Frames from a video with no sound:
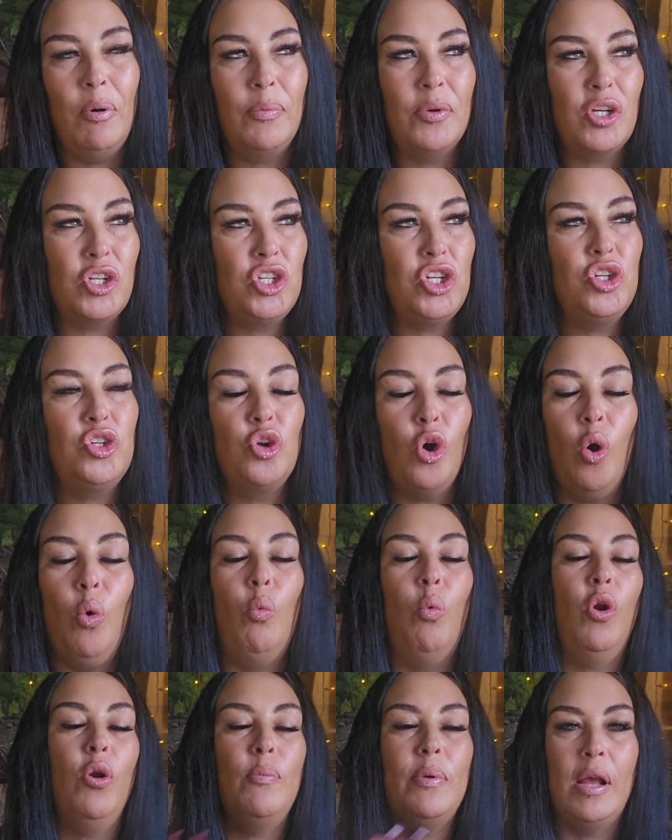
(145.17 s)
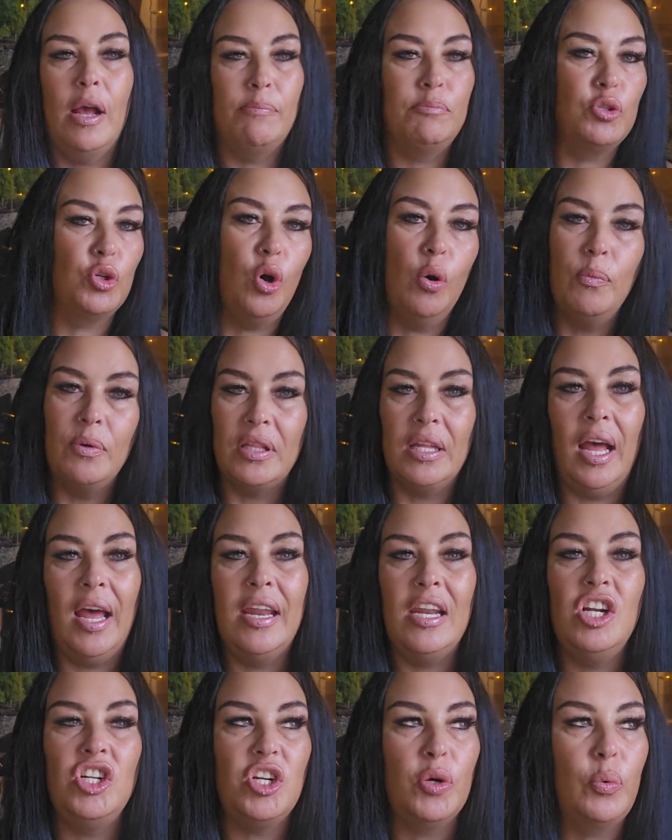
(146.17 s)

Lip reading: because you don't want to be absorbing that energy.